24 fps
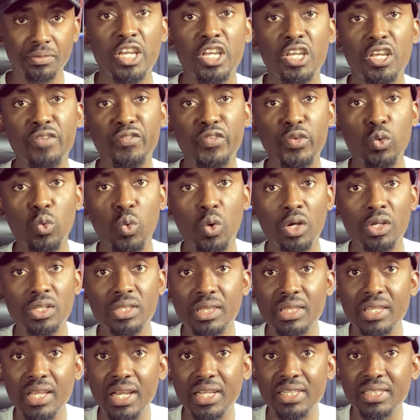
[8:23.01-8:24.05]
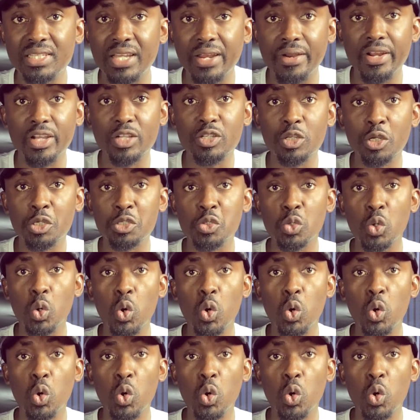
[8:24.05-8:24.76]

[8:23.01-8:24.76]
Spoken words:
If you want that director to